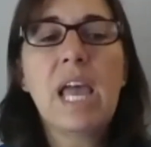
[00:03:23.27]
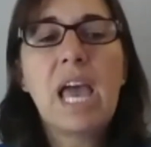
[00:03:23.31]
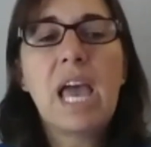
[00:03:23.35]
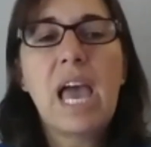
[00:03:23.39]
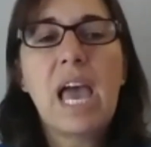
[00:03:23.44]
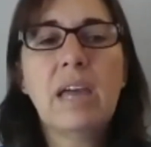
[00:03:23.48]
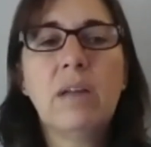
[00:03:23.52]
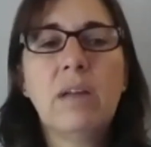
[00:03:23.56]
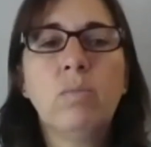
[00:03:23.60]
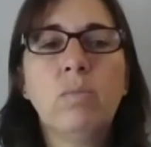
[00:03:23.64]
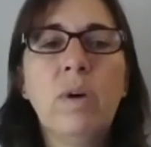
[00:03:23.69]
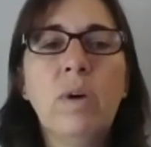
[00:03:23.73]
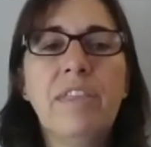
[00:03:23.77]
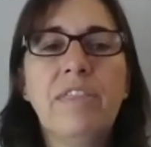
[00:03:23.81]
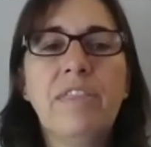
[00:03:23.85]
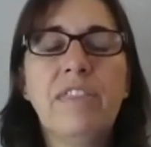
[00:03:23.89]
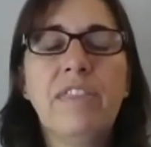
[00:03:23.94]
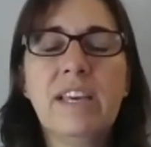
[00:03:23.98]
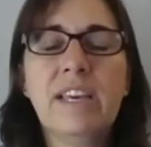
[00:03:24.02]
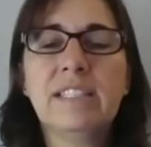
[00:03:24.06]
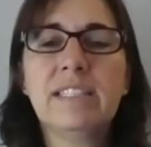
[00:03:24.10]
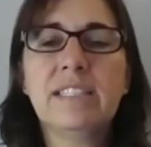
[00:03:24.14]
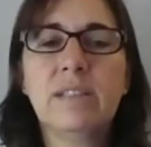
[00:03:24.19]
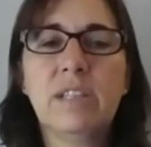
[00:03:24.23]
And with
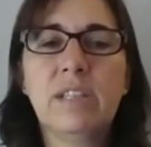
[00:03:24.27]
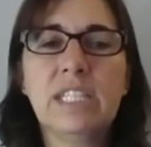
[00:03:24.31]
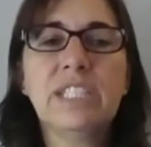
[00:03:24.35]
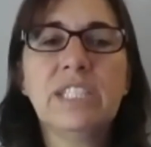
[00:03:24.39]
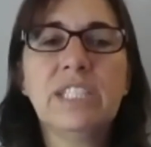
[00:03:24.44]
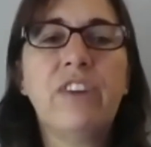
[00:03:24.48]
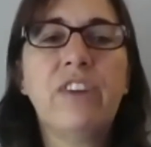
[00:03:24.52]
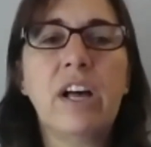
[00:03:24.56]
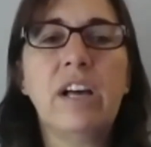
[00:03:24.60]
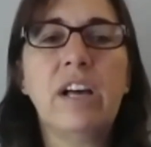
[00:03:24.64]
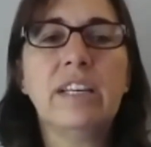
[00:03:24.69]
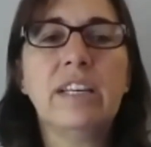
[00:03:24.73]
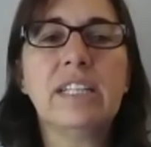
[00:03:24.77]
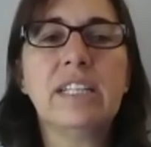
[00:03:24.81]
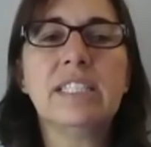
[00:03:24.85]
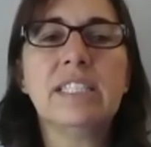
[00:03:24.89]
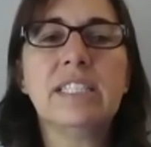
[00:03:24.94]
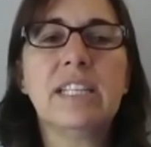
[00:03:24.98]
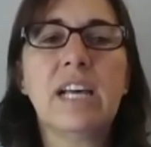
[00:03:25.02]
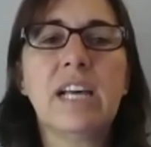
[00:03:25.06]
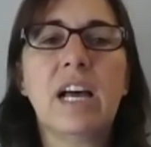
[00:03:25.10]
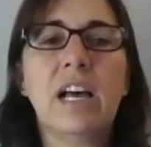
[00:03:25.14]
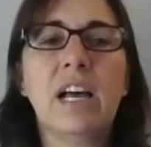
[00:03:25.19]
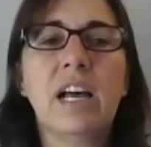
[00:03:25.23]
this, this fungus,
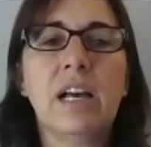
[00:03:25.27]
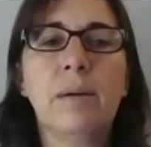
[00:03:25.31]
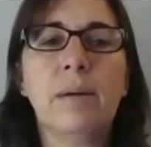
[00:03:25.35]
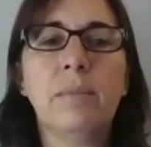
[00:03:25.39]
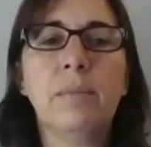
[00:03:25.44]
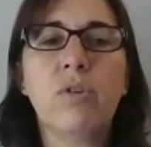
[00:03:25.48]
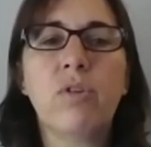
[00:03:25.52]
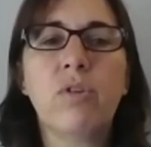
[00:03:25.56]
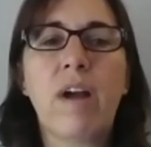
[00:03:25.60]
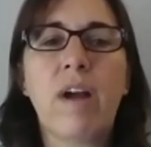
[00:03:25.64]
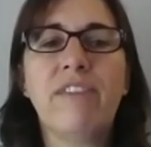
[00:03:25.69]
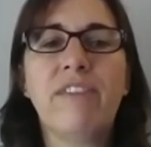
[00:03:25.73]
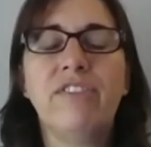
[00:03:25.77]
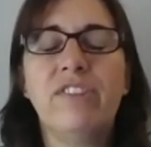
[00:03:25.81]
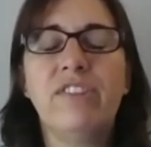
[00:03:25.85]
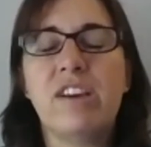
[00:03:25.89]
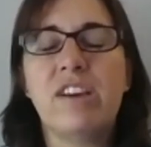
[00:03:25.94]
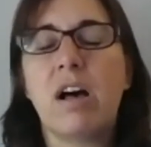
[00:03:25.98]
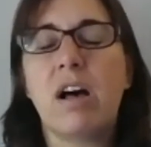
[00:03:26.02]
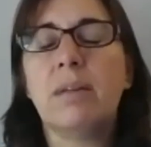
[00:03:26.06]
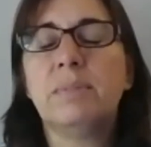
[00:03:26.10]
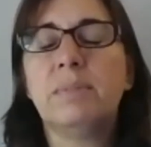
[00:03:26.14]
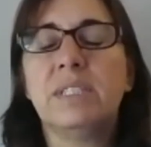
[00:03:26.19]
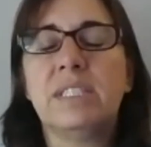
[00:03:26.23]
um,
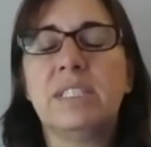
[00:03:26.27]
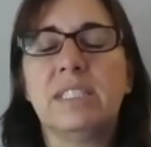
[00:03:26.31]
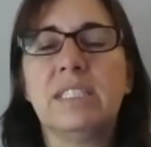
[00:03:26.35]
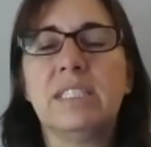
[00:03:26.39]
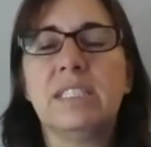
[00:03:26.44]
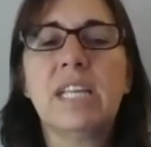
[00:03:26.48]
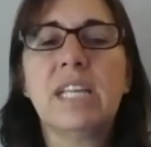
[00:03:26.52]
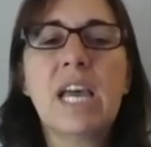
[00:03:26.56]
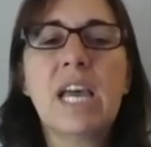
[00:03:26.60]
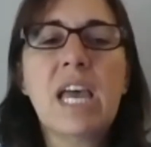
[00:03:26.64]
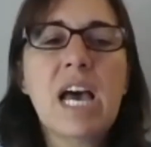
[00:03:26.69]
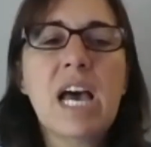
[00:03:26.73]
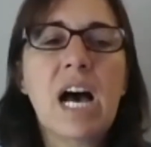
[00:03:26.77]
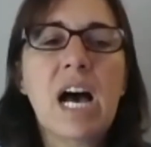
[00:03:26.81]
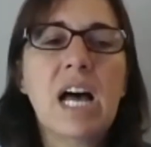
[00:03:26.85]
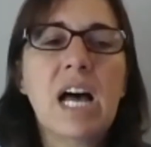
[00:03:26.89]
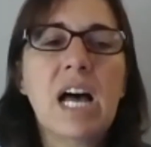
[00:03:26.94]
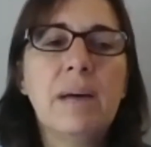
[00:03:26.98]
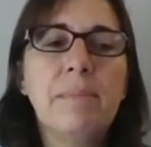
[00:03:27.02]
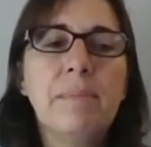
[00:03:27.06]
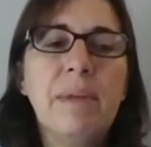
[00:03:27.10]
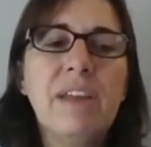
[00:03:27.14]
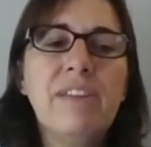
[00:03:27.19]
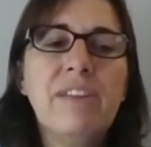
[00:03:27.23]
Graphiopsis,
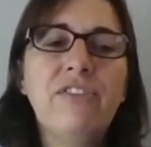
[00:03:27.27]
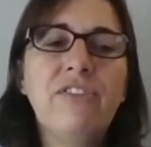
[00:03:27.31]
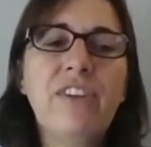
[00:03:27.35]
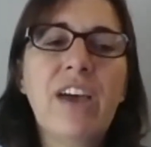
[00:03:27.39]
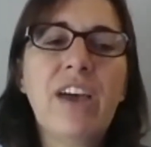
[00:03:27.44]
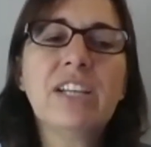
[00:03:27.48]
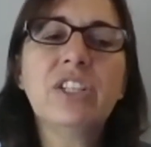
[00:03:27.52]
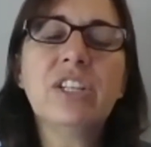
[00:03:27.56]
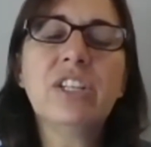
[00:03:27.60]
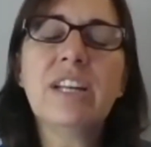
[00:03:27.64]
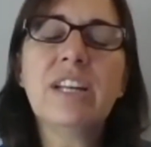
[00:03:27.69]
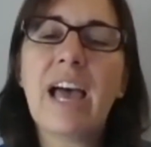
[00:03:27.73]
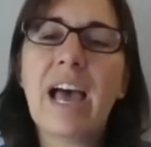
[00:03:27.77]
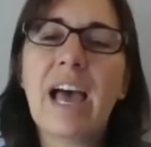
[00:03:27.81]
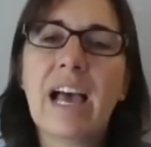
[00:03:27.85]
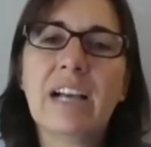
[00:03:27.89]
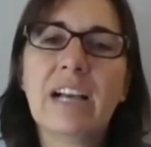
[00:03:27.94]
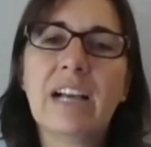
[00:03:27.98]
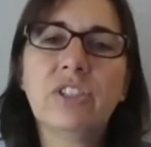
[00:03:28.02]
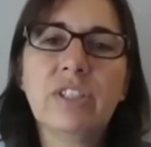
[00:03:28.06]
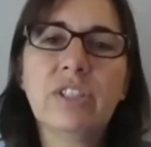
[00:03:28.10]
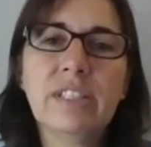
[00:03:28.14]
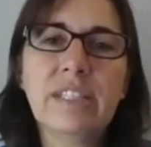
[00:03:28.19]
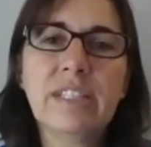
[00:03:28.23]
um, infection
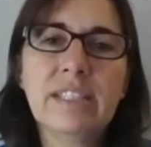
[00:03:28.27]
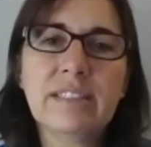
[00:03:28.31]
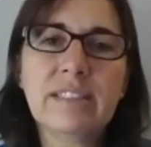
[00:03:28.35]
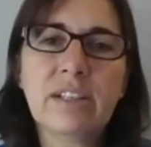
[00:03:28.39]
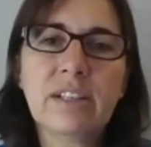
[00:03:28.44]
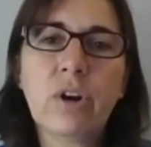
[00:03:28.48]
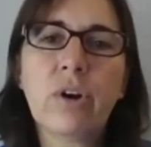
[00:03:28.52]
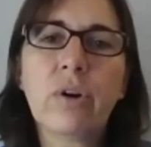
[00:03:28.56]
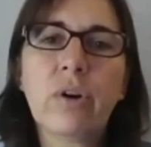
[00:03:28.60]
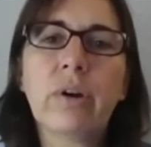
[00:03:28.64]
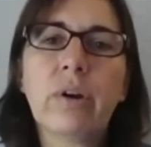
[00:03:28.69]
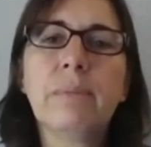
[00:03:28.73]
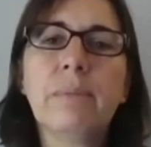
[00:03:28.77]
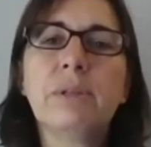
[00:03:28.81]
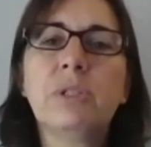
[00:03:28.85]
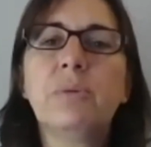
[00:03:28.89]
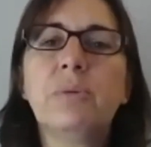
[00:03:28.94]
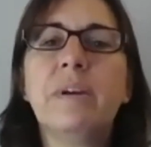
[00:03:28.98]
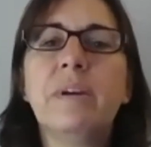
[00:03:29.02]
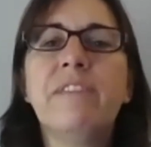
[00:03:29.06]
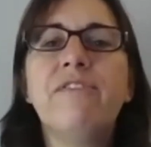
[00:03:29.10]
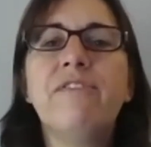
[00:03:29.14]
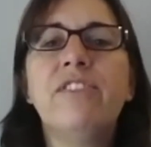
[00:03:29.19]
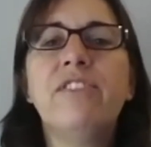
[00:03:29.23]
actually is occurring
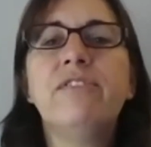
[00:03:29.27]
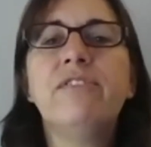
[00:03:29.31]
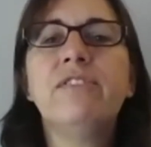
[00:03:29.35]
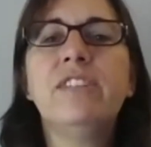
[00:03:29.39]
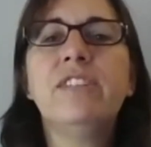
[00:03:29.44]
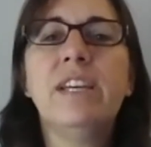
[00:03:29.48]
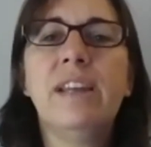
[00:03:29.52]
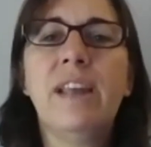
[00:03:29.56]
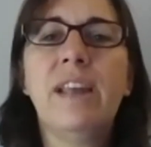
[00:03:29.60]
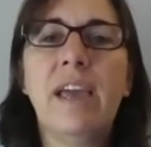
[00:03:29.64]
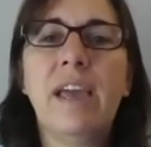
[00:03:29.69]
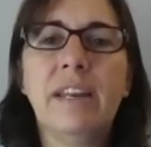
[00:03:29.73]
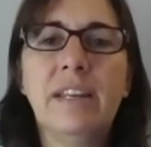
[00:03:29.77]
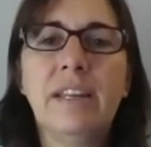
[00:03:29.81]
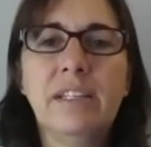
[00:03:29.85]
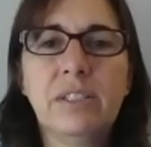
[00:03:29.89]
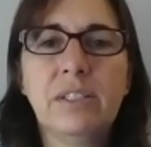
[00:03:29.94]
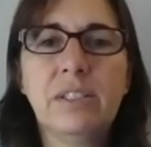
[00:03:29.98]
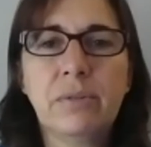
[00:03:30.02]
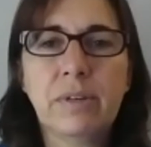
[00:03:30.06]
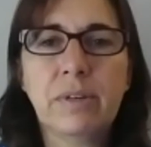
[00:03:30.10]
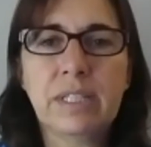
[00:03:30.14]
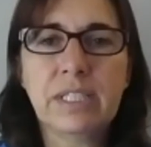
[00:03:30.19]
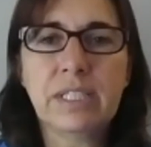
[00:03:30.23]
between 50 and 80
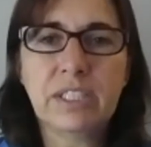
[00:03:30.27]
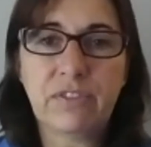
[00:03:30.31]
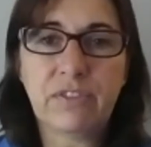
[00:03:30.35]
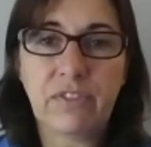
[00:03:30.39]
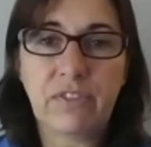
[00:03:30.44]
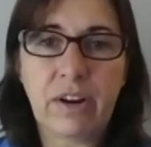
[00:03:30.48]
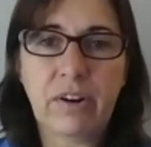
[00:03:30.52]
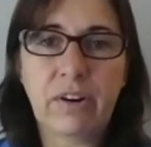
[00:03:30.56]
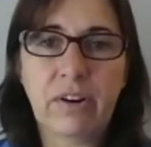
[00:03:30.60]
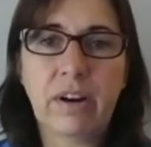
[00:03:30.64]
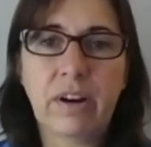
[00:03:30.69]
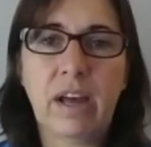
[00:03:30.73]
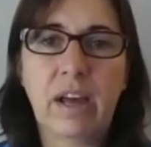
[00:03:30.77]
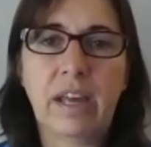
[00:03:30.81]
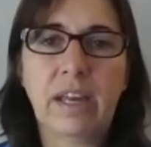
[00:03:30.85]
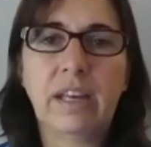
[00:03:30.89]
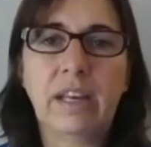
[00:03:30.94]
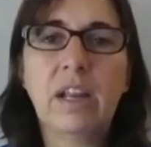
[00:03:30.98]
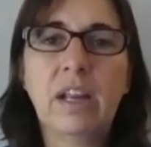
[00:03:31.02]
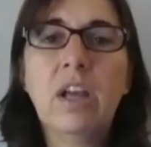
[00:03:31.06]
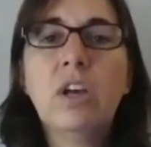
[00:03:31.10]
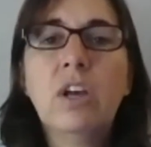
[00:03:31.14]
degrees Fahrenheit.